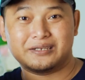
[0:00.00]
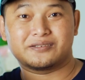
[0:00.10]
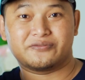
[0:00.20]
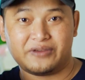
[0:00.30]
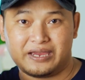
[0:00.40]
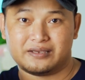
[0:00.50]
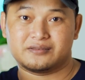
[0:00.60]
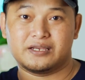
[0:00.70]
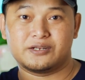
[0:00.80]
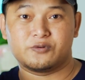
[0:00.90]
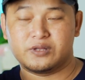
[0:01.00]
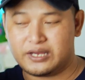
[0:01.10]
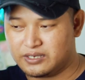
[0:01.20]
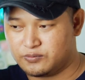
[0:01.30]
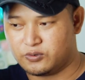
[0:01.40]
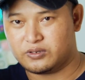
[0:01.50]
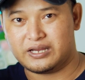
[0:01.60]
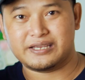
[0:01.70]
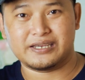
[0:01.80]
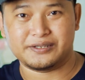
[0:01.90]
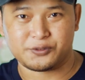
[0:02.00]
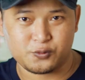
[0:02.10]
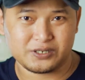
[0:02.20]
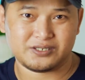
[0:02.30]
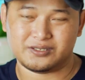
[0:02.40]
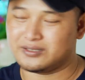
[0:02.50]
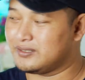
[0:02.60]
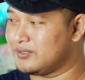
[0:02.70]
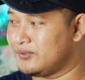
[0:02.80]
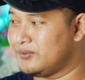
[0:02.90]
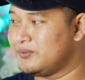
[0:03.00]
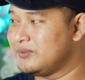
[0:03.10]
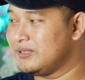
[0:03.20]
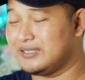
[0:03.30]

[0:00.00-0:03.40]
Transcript: it is fast and reliable. I can trust it, you know.